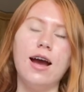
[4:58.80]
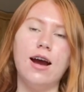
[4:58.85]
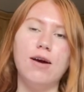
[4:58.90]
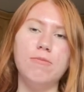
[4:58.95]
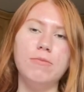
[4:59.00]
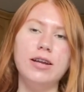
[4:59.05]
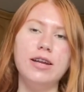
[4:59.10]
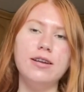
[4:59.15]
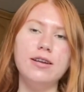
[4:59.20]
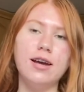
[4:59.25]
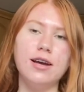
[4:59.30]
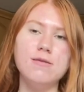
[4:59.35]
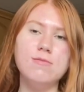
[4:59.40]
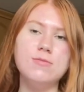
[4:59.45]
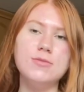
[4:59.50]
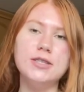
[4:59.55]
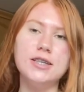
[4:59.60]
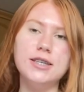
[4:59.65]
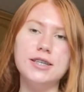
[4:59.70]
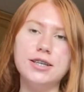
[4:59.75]
many
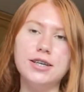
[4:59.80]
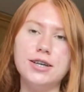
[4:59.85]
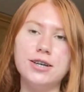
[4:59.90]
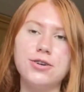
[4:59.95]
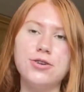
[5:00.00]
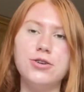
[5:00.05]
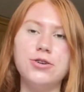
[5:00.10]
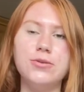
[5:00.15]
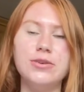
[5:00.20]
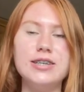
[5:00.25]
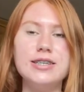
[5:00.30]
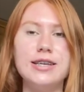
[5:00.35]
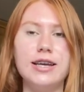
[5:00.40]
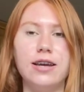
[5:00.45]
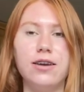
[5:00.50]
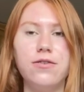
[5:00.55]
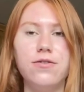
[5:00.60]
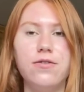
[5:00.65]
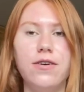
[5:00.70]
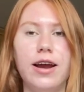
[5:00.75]
times a year do we
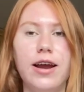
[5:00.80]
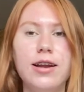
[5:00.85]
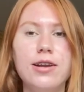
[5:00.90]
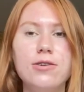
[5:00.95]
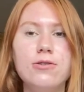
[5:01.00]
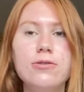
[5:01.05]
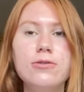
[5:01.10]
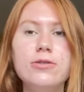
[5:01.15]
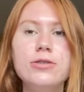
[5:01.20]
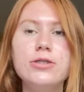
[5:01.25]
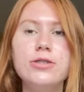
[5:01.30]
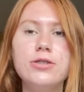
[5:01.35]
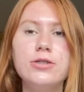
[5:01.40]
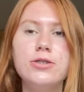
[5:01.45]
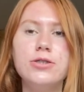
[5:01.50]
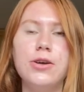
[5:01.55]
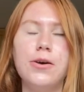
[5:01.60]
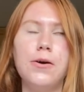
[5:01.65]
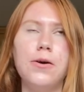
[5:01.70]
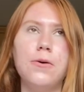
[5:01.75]
take finals?
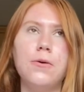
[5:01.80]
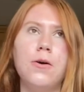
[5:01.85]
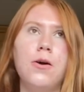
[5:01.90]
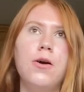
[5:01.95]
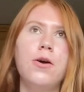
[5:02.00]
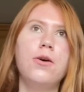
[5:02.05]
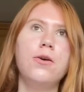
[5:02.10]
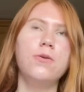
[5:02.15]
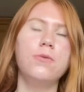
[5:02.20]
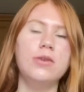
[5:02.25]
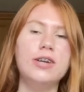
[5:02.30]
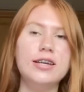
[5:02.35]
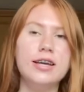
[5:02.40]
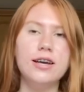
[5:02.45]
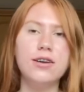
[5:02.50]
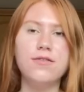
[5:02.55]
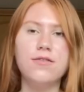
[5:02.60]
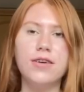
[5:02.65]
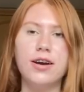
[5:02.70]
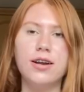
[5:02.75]
So we
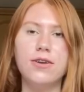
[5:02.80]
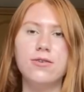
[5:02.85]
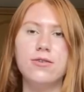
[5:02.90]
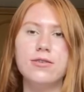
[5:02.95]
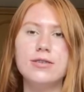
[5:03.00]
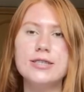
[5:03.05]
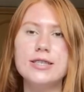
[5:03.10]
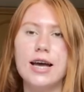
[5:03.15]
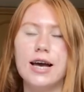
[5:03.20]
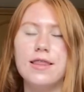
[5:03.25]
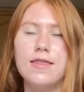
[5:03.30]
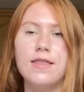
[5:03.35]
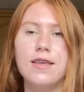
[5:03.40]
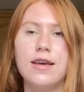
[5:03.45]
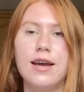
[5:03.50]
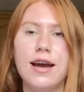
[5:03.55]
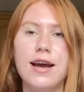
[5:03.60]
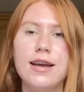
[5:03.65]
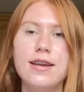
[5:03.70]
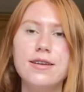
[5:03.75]
take finals at
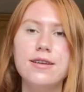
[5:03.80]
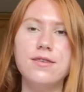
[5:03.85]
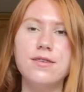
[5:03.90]
the end of